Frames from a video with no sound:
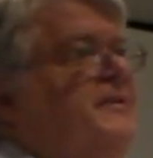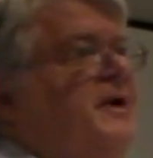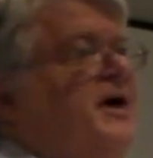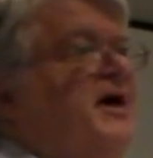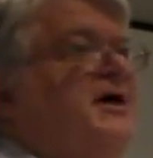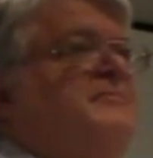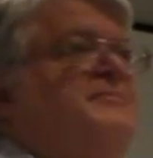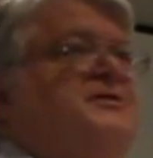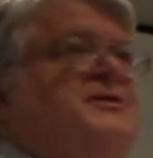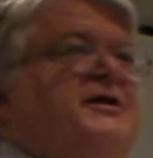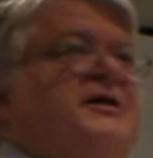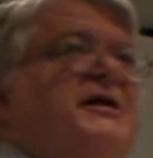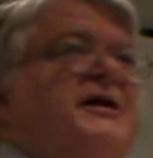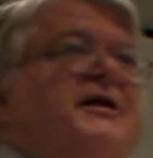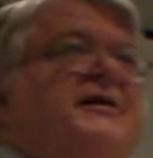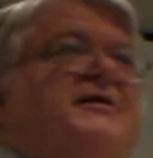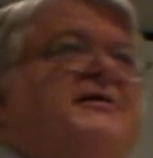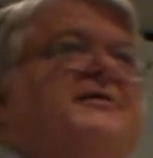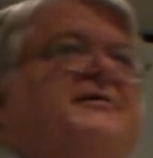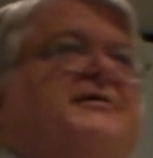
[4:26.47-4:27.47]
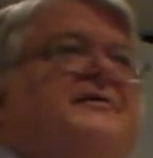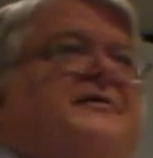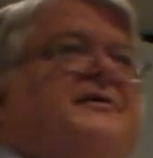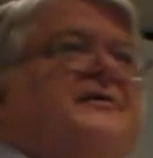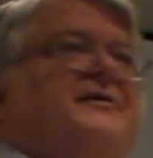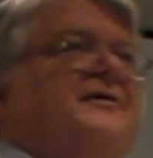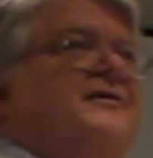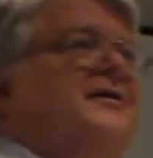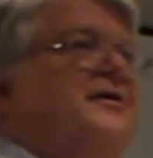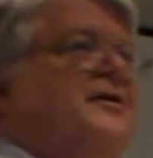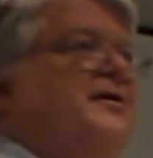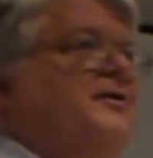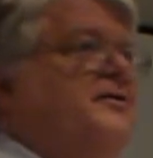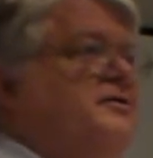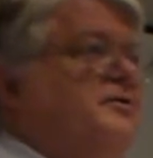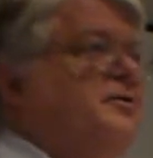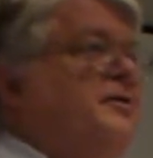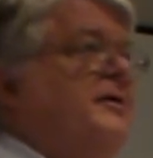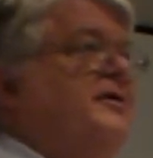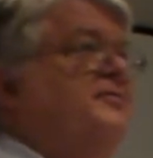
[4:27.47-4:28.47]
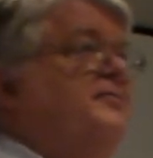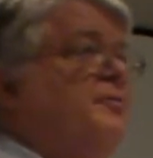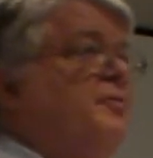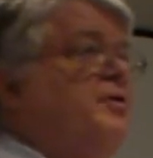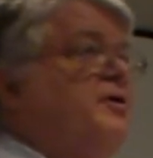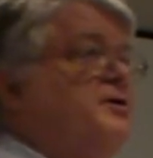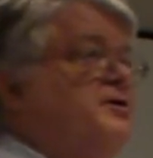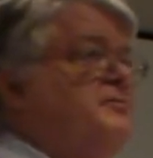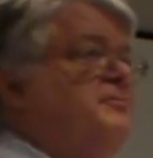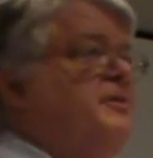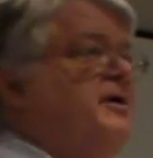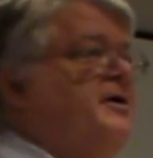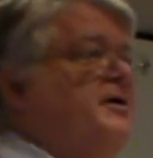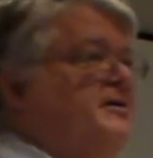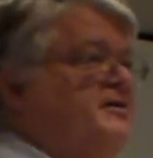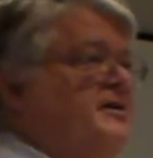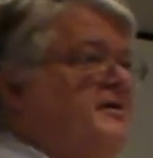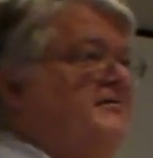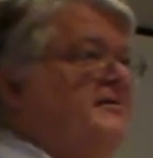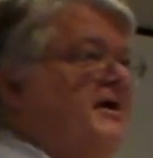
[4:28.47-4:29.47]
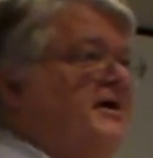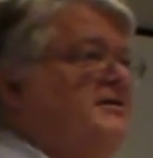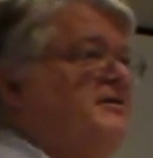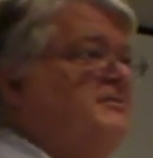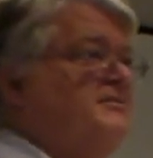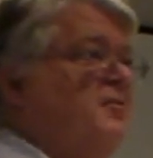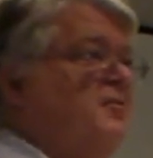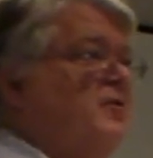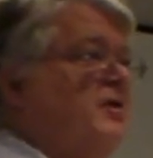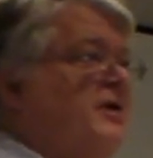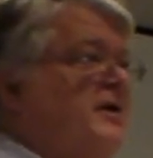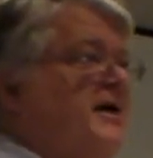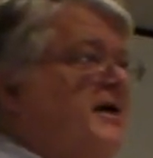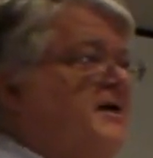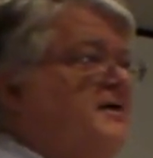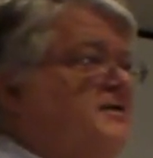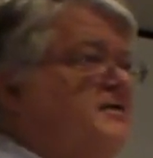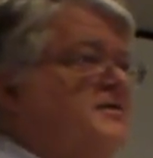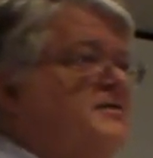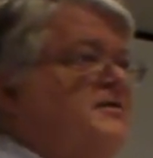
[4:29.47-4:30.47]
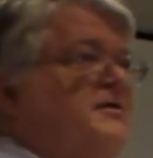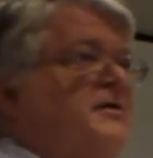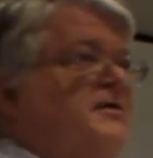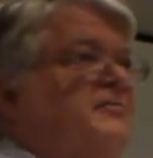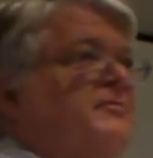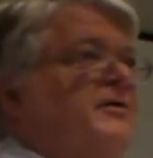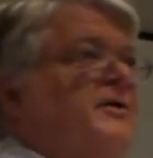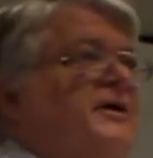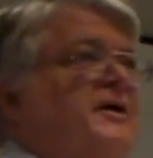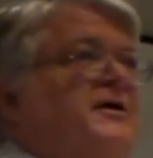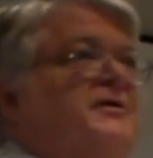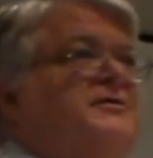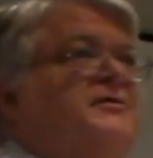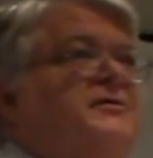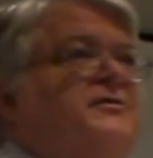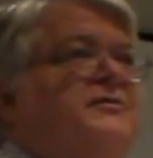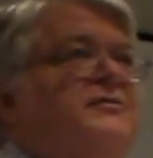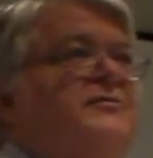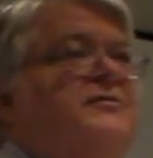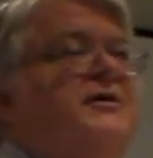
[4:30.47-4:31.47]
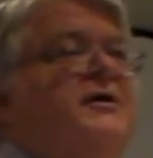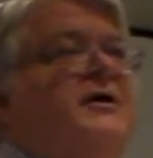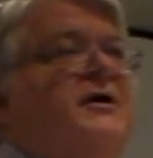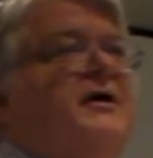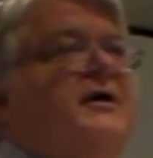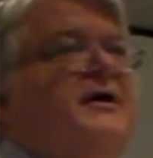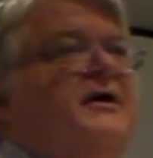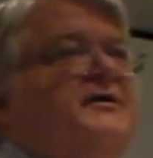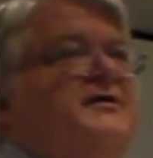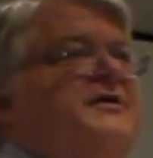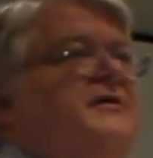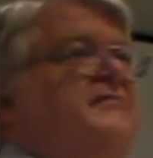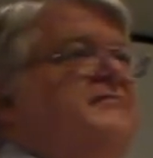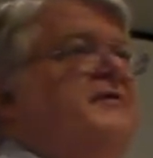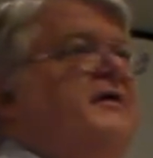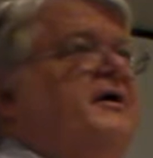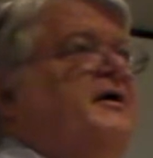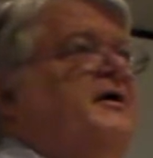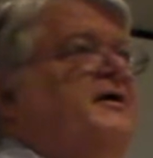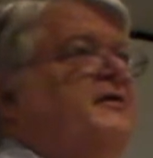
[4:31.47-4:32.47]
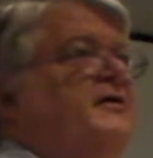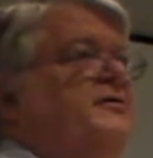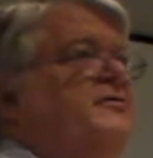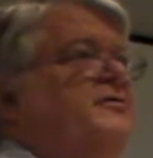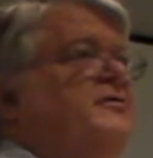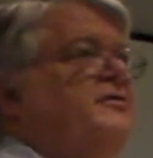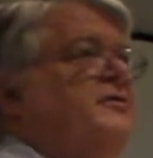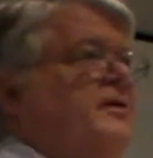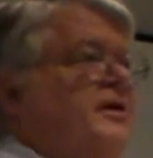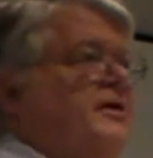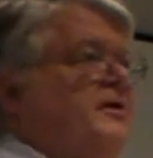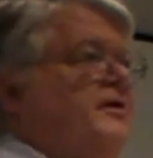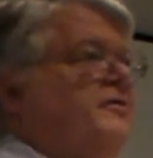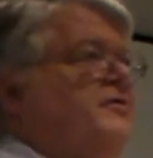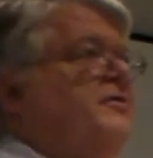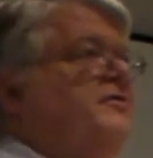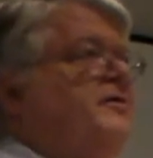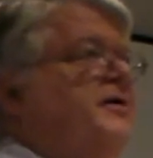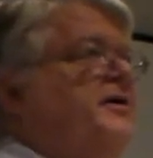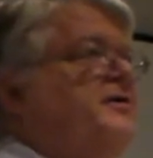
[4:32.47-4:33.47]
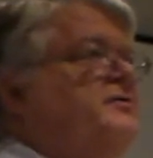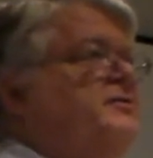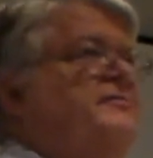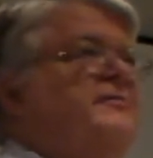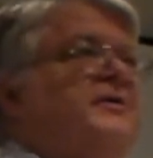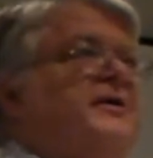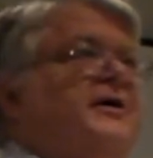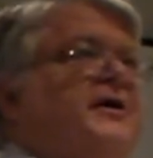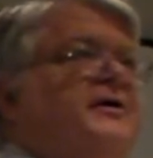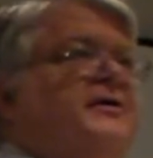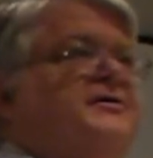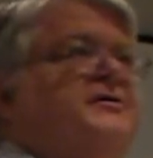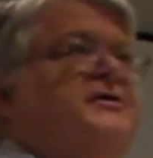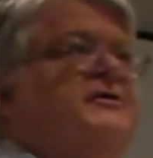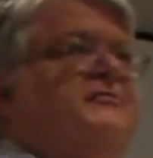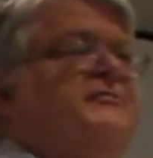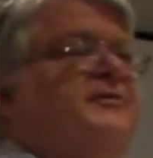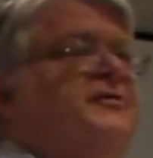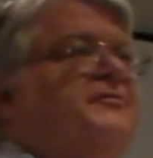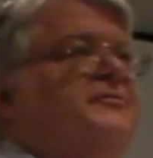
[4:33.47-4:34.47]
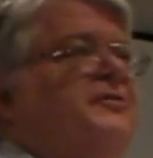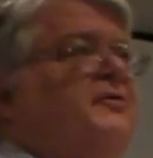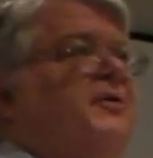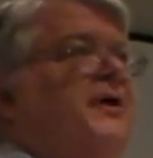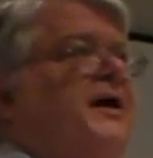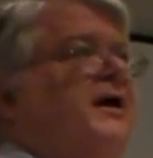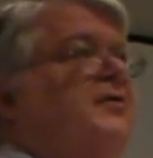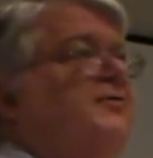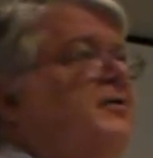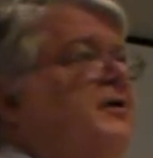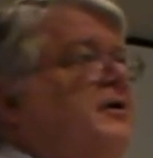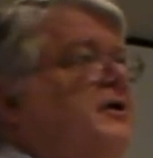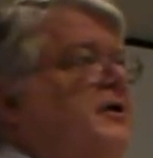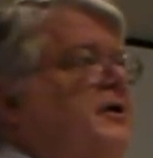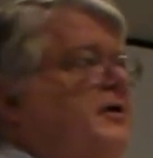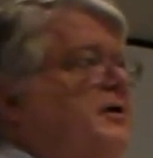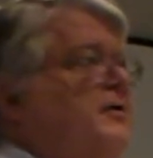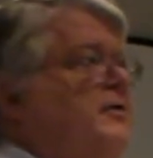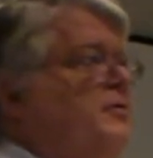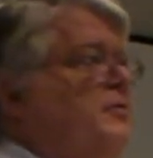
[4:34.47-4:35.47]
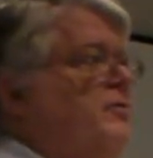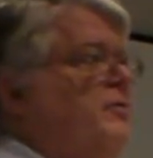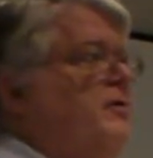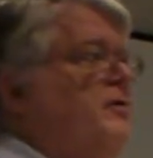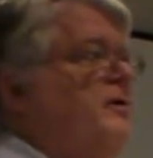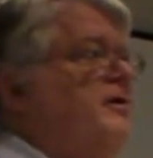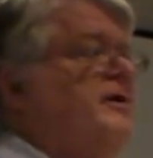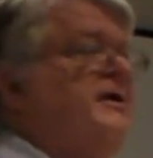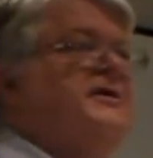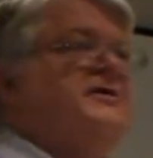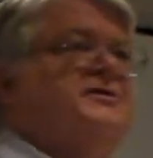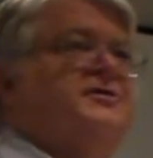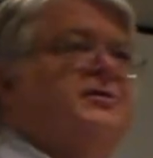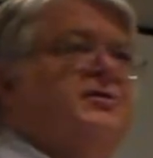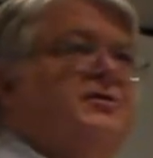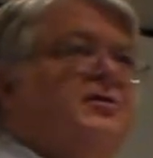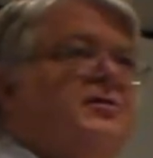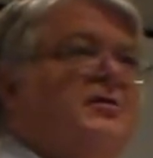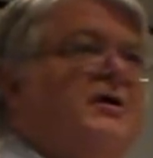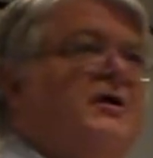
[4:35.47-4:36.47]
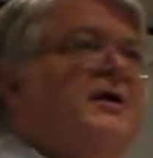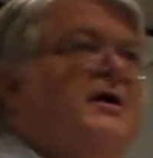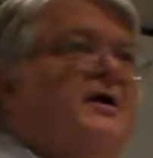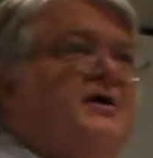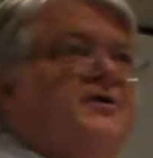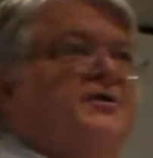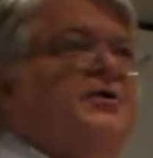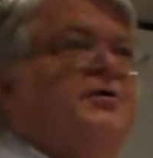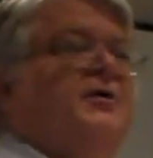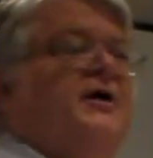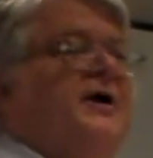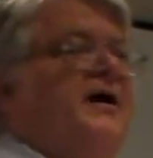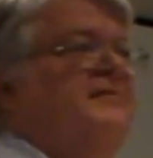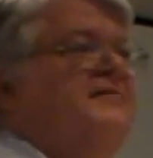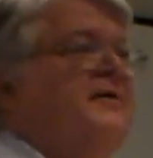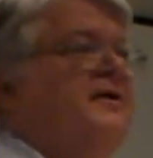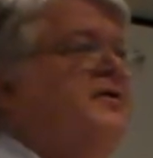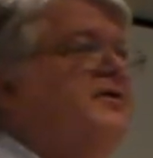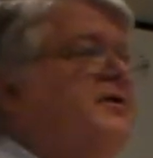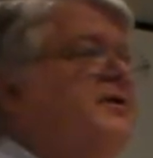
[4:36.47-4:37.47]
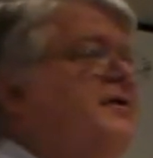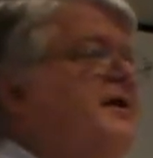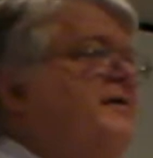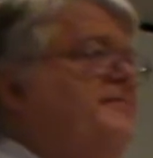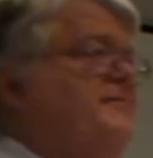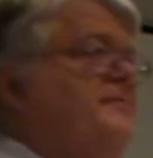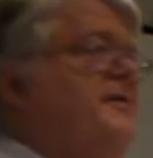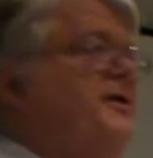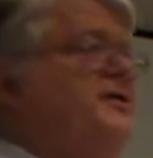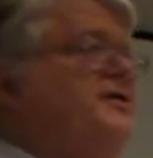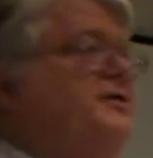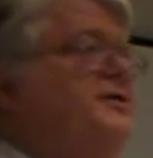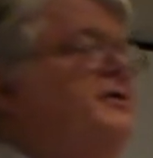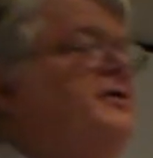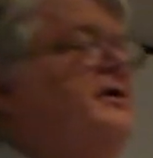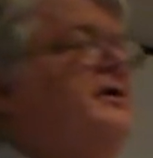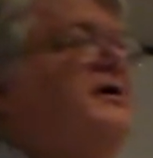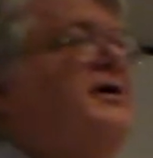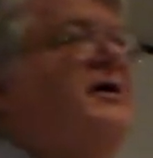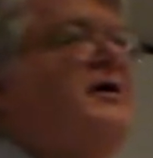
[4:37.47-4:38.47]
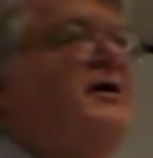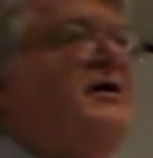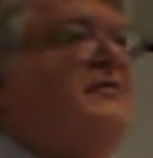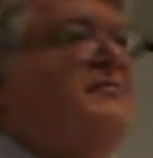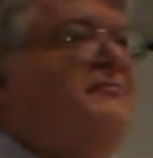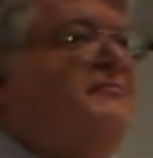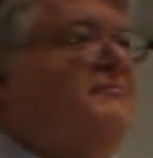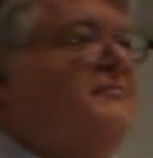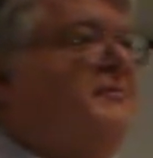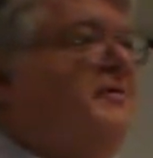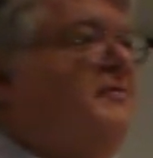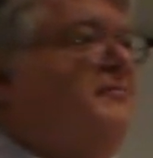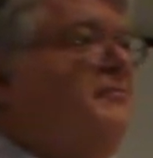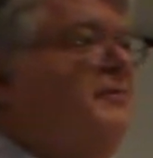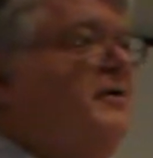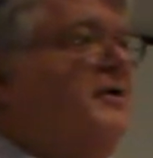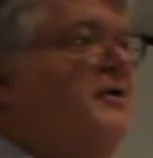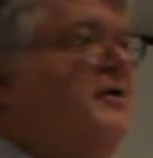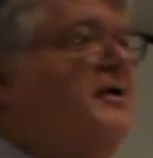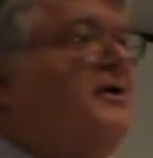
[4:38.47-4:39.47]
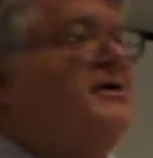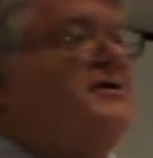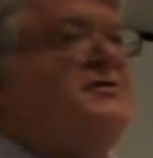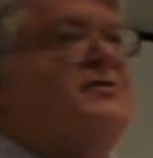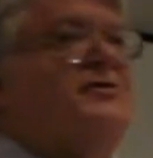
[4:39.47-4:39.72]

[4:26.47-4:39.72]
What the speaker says: obscene to enforce, because they've had some court cases related to TV and other things over the years that have been thrown out in court, and they still don't have a good definition of what it is.